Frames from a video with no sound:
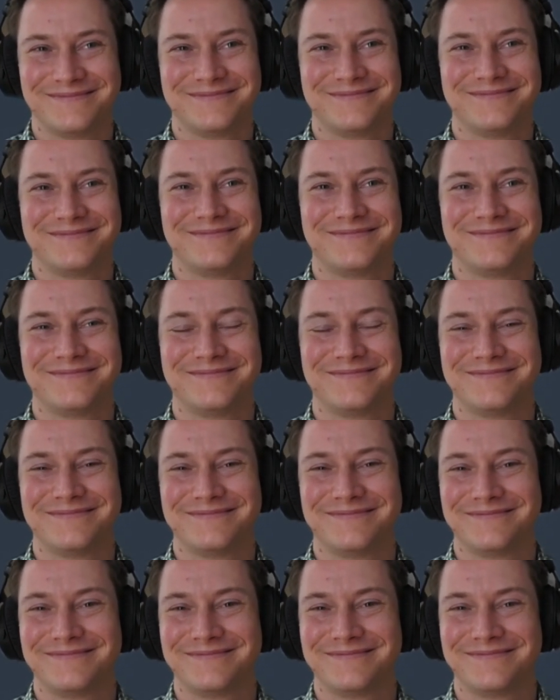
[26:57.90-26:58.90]

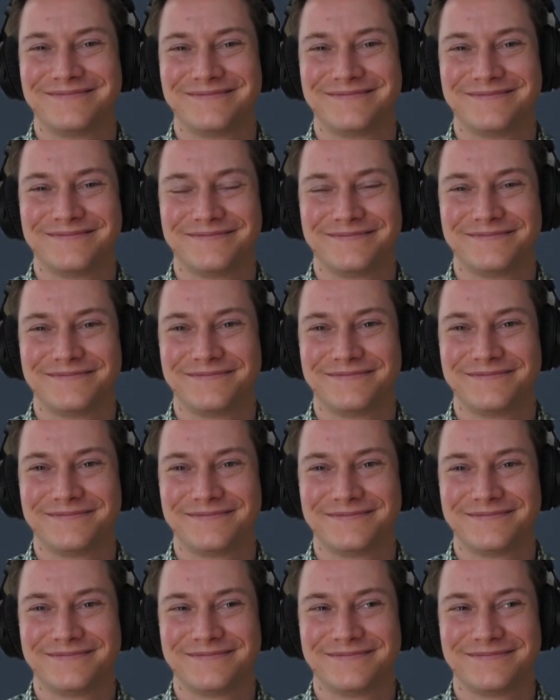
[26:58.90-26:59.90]

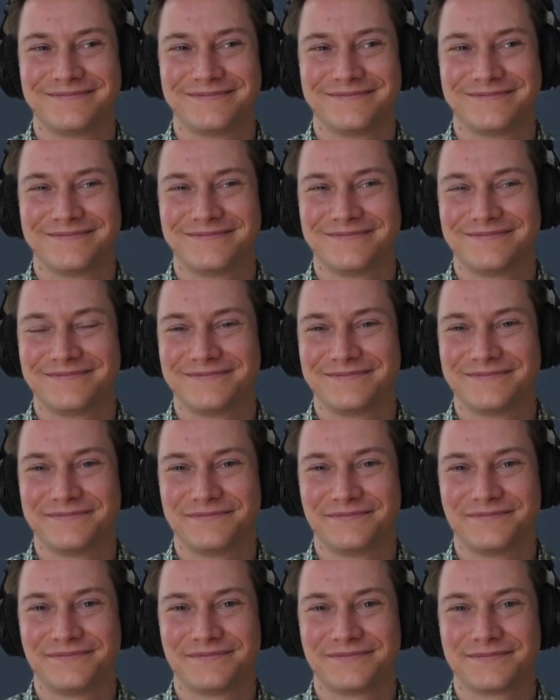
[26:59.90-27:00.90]

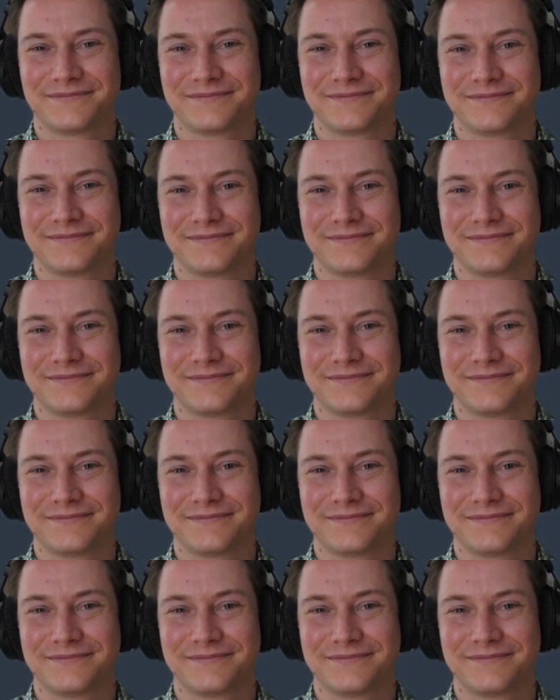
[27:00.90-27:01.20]
No words are spoken by the person on screen.